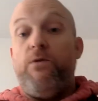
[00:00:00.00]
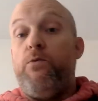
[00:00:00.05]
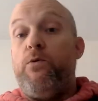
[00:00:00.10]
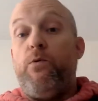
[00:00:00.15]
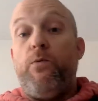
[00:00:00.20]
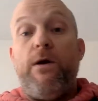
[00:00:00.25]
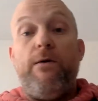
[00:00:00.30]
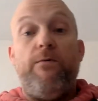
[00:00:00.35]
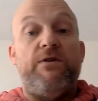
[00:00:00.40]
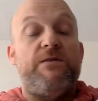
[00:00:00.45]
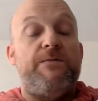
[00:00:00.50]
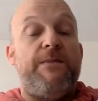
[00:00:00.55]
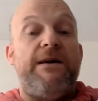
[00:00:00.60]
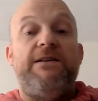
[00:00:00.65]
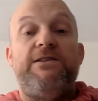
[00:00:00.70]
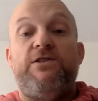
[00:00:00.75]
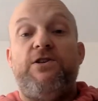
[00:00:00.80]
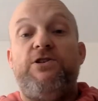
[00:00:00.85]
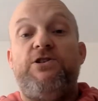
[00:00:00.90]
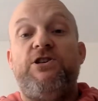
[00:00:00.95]
We were
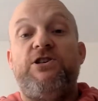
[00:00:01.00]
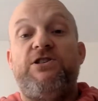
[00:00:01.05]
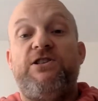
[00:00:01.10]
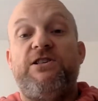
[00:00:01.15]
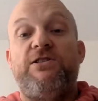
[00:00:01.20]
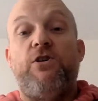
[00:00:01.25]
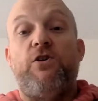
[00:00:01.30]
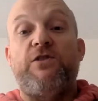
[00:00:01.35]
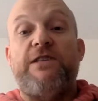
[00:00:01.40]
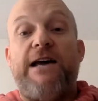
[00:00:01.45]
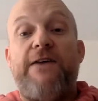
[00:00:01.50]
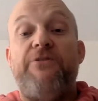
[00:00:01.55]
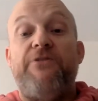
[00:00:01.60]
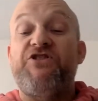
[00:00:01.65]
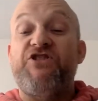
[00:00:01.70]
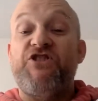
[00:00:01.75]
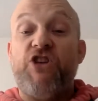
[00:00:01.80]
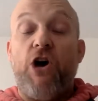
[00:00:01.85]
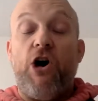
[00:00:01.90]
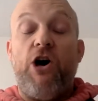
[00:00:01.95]
speaking to her just as lockdown
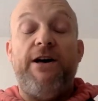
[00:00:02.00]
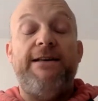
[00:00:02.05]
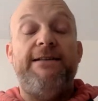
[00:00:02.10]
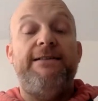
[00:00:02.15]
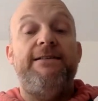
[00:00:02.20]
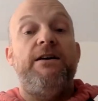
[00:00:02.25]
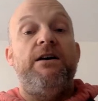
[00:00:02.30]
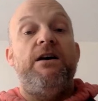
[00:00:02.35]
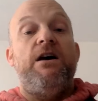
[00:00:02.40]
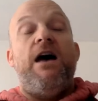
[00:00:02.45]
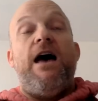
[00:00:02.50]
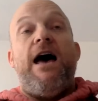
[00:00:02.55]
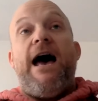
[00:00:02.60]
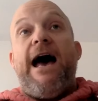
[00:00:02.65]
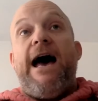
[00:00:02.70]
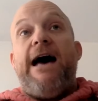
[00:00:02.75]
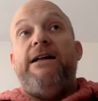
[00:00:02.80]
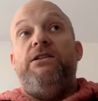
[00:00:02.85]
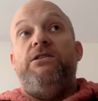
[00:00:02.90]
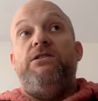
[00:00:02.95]
had started,
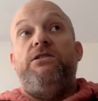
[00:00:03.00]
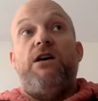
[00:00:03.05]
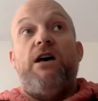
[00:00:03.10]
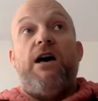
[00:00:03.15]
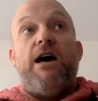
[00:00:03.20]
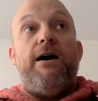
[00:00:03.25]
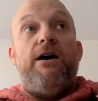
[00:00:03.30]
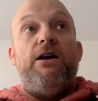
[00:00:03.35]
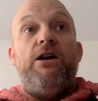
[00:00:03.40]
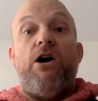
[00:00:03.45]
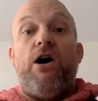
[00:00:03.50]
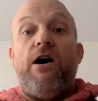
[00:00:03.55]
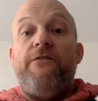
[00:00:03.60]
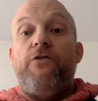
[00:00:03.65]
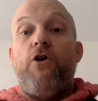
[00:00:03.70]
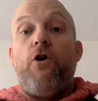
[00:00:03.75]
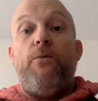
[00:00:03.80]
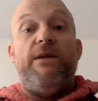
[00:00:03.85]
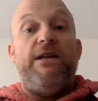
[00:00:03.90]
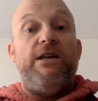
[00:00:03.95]
and
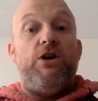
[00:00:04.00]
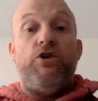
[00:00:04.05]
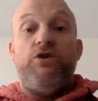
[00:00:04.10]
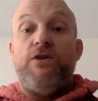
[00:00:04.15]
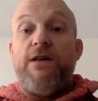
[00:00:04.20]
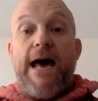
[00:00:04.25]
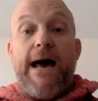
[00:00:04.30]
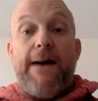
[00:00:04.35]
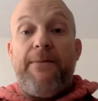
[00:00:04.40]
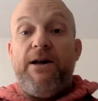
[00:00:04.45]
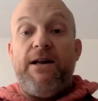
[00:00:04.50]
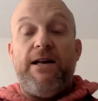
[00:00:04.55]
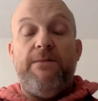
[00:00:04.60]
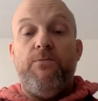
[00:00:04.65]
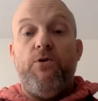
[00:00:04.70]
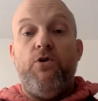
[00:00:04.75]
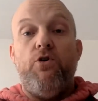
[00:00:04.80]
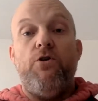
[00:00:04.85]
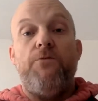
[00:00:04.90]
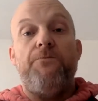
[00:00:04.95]
live comedy couldn't happen
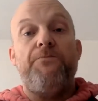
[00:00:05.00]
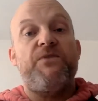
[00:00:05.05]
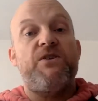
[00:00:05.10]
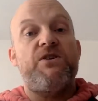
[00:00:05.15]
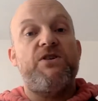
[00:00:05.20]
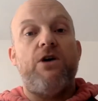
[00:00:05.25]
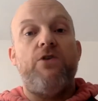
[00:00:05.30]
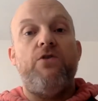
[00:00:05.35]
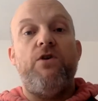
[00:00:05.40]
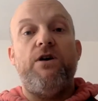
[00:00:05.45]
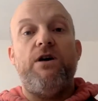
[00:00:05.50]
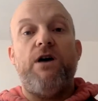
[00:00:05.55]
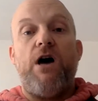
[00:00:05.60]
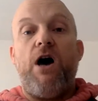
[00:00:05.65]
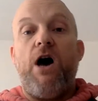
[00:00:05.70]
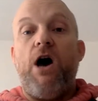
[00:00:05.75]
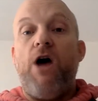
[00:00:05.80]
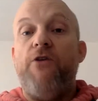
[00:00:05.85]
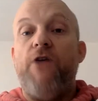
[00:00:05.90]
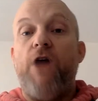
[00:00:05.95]
anymore. So
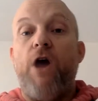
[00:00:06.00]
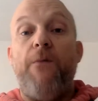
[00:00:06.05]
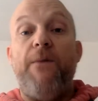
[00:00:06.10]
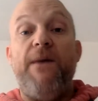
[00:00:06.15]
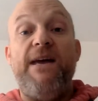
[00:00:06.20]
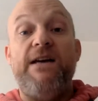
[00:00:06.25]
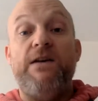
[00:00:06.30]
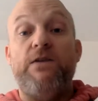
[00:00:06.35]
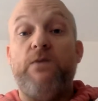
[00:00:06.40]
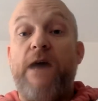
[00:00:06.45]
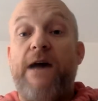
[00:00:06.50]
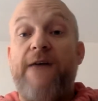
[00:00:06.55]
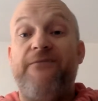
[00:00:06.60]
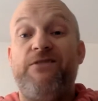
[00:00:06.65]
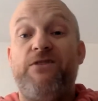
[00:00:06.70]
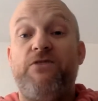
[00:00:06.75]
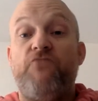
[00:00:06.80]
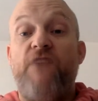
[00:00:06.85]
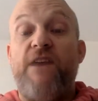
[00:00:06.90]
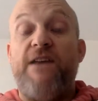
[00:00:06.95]
her and her peers were
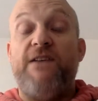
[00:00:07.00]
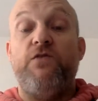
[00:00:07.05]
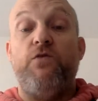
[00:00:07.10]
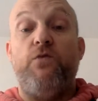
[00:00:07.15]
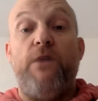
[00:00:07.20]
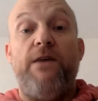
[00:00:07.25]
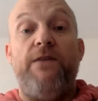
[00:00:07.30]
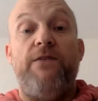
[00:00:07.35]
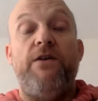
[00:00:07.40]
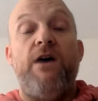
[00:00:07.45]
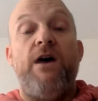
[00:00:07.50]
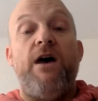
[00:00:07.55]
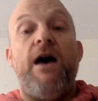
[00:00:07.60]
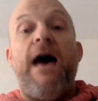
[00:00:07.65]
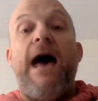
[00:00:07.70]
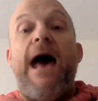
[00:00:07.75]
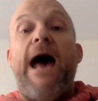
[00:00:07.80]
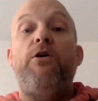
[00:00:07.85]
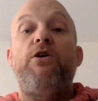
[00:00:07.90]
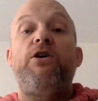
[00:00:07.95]
having to wrestle with
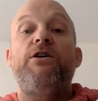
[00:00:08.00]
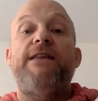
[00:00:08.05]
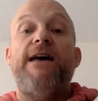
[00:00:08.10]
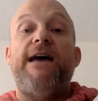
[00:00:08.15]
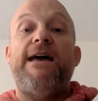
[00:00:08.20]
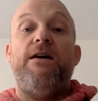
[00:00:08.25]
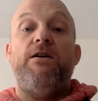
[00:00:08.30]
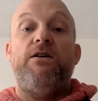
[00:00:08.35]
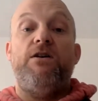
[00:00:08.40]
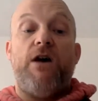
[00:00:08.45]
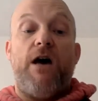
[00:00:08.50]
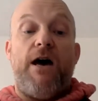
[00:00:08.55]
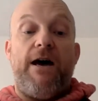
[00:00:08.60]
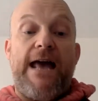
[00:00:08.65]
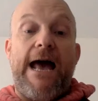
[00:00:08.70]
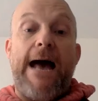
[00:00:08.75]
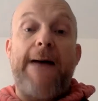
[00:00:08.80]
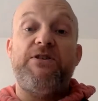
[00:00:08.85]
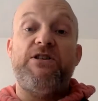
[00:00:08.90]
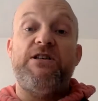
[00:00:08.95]
how could they
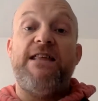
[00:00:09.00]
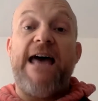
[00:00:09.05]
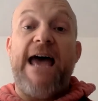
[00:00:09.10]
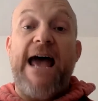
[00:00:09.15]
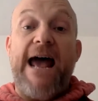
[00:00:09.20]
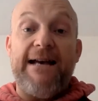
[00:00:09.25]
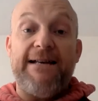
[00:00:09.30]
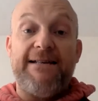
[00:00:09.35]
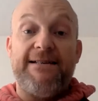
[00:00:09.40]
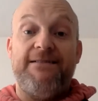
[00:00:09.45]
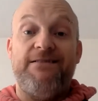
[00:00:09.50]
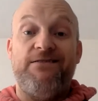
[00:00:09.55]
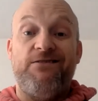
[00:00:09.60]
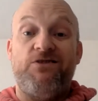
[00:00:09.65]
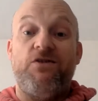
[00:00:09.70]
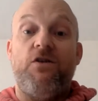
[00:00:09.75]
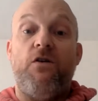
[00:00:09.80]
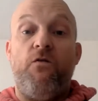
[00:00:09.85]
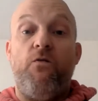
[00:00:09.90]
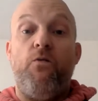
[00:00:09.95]
capture the
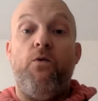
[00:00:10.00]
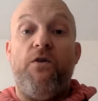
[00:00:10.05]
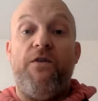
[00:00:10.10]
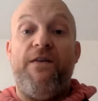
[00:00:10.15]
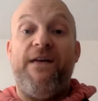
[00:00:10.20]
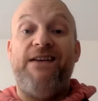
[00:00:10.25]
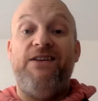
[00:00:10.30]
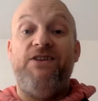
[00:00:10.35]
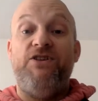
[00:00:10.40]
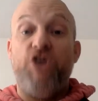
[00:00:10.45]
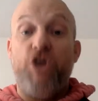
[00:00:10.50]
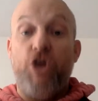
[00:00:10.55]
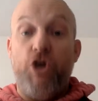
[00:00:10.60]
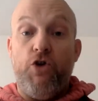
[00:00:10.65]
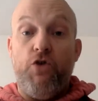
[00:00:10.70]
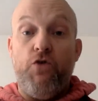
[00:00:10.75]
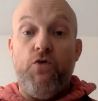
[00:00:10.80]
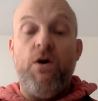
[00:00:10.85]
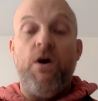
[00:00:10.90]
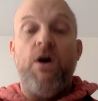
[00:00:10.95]
essence of what they
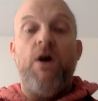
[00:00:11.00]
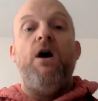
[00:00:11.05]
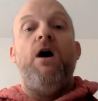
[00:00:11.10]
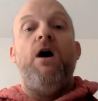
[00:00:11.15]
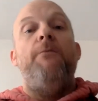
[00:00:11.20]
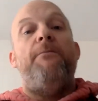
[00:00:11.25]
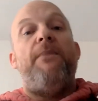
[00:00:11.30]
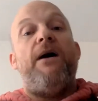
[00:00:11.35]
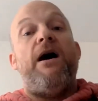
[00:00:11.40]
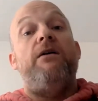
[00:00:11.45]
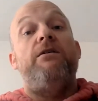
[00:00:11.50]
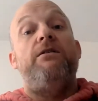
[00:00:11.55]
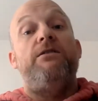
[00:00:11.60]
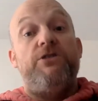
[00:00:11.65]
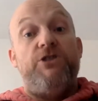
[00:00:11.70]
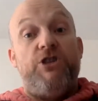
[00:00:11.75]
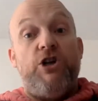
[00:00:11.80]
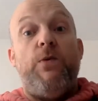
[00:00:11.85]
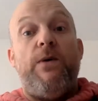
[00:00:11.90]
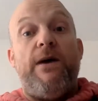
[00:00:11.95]
do, but
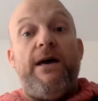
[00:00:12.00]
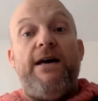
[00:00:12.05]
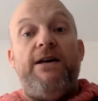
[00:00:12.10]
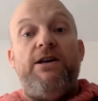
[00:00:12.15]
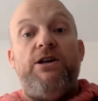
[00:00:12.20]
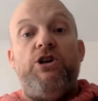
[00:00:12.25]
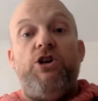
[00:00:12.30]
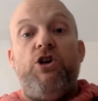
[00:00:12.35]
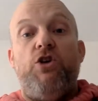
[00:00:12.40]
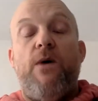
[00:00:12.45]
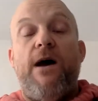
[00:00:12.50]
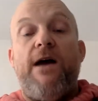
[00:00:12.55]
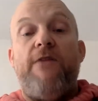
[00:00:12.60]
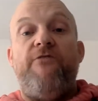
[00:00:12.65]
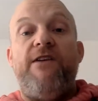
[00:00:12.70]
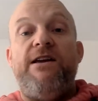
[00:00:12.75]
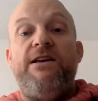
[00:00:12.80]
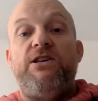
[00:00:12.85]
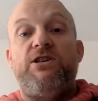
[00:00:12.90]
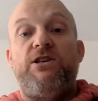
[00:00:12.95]
do it in a new way,
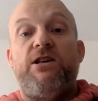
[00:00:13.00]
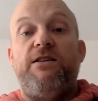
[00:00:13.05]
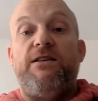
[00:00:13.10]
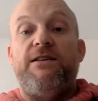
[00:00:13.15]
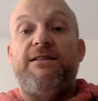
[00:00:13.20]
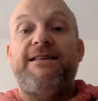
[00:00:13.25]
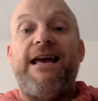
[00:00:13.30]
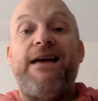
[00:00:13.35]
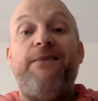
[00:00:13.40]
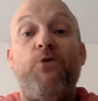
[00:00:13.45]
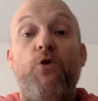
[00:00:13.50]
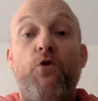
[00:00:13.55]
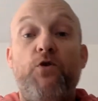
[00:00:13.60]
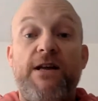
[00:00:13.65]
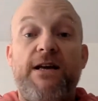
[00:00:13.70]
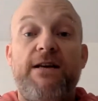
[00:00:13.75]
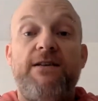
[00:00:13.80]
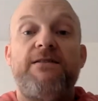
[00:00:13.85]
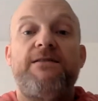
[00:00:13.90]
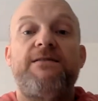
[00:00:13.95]
reach the same
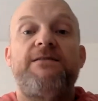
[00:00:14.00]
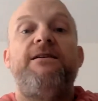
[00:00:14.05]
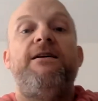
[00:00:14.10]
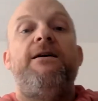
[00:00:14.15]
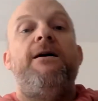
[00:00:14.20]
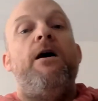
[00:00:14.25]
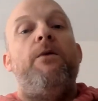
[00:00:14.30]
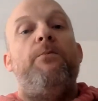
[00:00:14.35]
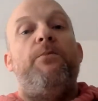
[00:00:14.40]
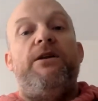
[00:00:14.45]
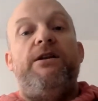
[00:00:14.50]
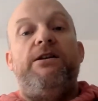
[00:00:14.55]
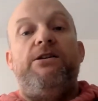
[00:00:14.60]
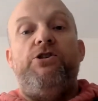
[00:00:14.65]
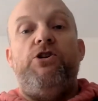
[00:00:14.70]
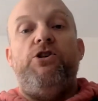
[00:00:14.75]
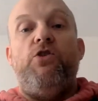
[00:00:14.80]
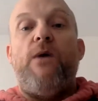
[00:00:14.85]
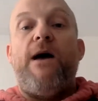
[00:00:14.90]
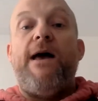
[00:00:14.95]
audience, but in a
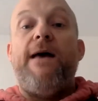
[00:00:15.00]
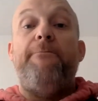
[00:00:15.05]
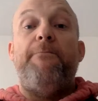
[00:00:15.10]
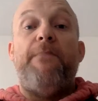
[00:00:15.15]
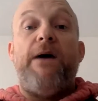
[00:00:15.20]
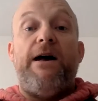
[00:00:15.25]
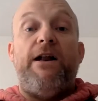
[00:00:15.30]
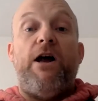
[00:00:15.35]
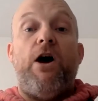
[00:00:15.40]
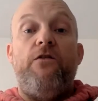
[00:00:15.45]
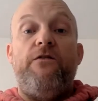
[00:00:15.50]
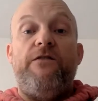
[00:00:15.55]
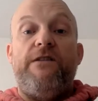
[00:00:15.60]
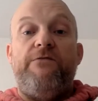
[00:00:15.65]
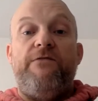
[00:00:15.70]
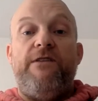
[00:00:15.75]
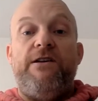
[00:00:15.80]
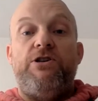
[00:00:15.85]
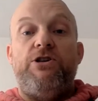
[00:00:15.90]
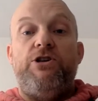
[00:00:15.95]
new way, and
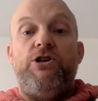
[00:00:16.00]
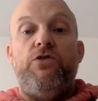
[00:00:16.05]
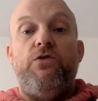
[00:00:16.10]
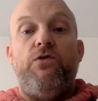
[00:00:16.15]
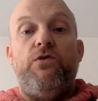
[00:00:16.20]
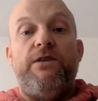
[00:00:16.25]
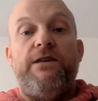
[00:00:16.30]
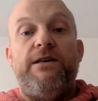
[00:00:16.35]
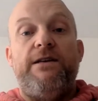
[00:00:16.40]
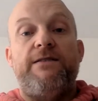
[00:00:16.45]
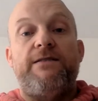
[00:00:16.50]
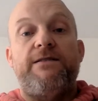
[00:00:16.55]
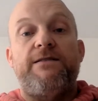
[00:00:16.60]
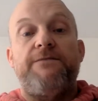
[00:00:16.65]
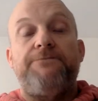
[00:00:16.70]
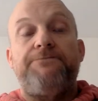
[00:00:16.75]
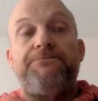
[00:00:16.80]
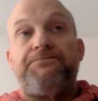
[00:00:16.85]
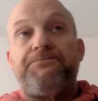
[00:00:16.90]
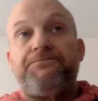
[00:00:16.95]
hopefully reach a new audience.
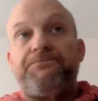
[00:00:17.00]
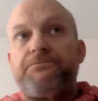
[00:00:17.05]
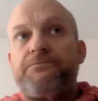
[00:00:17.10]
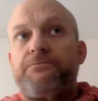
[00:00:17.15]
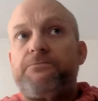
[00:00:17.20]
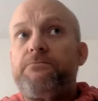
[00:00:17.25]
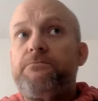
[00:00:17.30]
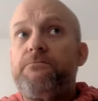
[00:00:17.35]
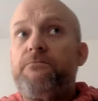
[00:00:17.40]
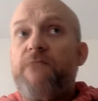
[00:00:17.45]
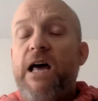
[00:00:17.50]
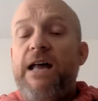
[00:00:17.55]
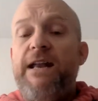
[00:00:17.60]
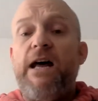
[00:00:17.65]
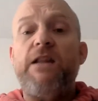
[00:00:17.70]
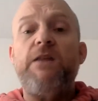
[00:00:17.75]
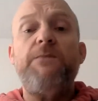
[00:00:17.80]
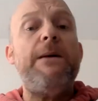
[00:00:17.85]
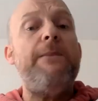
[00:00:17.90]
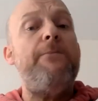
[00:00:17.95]

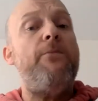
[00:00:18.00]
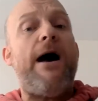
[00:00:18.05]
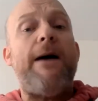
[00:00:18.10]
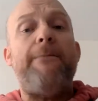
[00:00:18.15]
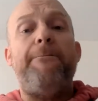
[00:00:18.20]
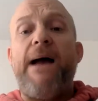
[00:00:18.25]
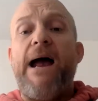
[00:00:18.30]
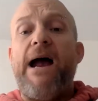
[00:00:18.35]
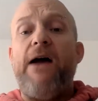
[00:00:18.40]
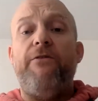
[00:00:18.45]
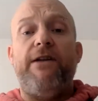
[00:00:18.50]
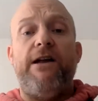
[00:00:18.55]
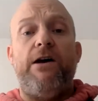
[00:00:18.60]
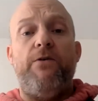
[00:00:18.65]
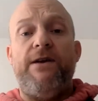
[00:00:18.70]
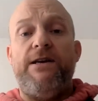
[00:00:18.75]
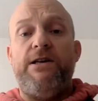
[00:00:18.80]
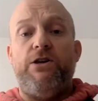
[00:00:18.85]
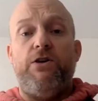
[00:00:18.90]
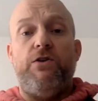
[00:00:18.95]
And other people had
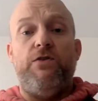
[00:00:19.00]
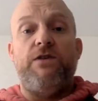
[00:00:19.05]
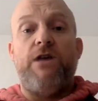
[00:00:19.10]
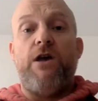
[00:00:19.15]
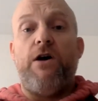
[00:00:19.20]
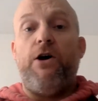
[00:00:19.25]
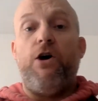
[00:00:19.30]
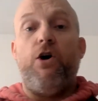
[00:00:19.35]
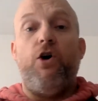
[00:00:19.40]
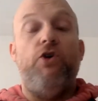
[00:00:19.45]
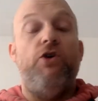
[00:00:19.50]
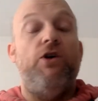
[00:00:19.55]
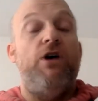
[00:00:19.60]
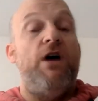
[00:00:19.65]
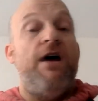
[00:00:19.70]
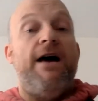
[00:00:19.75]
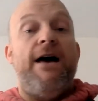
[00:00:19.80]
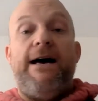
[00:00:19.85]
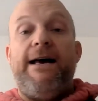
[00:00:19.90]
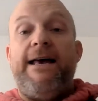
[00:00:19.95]
parallel issues going on.
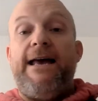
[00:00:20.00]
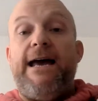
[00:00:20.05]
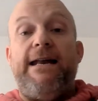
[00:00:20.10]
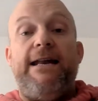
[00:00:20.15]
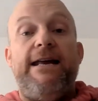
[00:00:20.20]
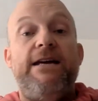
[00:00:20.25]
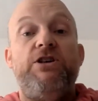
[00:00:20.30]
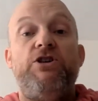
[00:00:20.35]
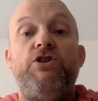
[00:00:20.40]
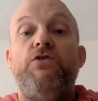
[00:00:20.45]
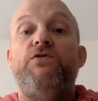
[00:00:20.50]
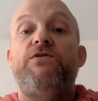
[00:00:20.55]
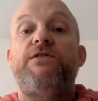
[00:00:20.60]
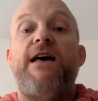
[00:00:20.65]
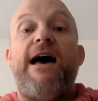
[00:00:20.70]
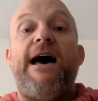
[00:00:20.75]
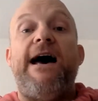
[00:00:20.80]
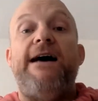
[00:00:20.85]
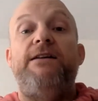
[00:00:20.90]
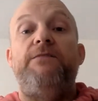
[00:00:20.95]
Again, issues
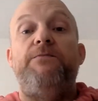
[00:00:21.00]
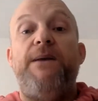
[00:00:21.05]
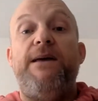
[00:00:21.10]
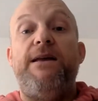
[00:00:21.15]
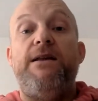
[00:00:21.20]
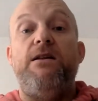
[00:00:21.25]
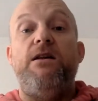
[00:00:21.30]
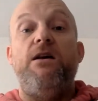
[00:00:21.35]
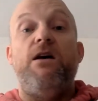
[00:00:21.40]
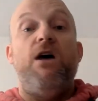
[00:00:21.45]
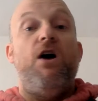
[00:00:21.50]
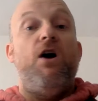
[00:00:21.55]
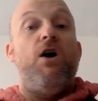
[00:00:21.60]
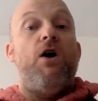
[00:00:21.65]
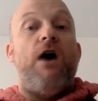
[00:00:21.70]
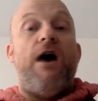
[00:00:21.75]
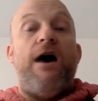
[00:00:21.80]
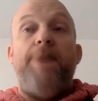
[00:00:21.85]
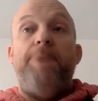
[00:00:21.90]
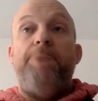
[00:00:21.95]
that had been
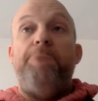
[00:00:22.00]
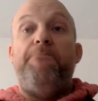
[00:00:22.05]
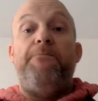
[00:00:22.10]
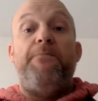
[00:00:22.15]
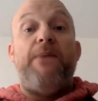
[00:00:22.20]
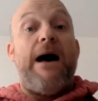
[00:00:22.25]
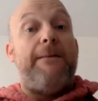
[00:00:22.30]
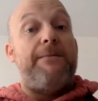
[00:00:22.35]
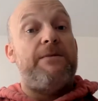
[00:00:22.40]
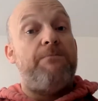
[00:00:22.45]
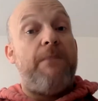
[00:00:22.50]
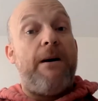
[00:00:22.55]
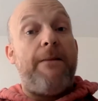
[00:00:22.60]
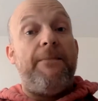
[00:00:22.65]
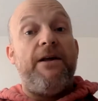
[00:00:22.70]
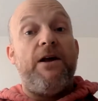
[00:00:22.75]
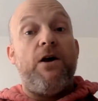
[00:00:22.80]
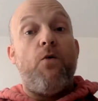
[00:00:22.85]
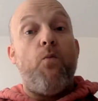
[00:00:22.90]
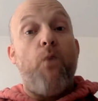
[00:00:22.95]
perhaps
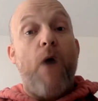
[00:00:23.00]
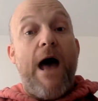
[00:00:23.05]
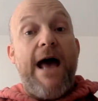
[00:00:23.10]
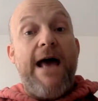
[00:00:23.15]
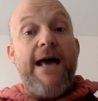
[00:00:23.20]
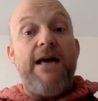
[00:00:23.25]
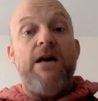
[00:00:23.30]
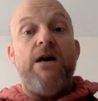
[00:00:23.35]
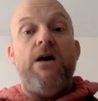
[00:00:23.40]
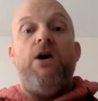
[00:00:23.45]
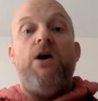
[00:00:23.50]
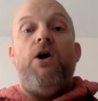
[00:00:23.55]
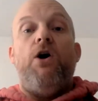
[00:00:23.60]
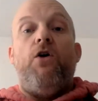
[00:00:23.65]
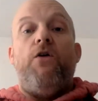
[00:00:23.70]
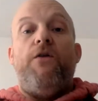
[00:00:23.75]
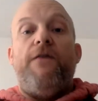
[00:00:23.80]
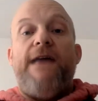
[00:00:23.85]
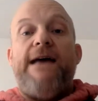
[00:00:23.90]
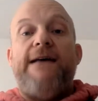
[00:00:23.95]
bubbling away
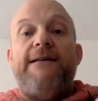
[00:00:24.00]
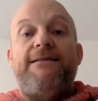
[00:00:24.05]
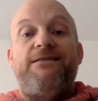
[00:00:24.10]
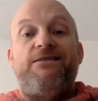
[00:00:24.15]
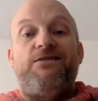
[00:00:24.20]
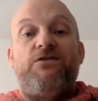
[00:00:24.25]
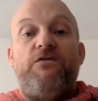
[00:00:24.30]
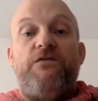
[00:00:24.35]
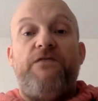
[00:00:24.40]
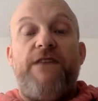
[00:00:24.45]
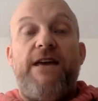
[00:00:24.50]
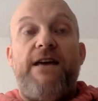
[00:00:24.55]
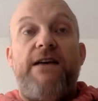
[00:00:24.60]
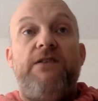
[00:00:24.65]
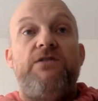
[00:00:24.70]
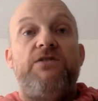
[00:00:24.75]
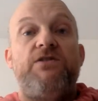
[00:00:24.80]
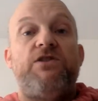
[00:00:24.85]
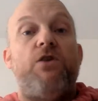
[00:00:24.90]
on the essence of things.